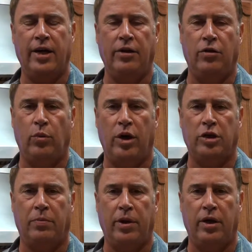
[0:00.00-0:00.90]
any of the
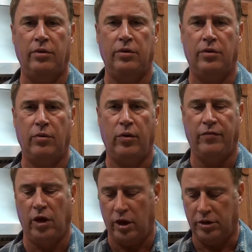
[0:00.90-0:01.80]
recipes that
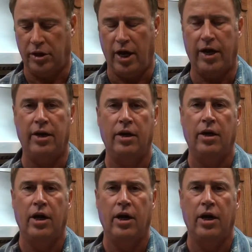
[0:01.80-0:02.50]
we've done today,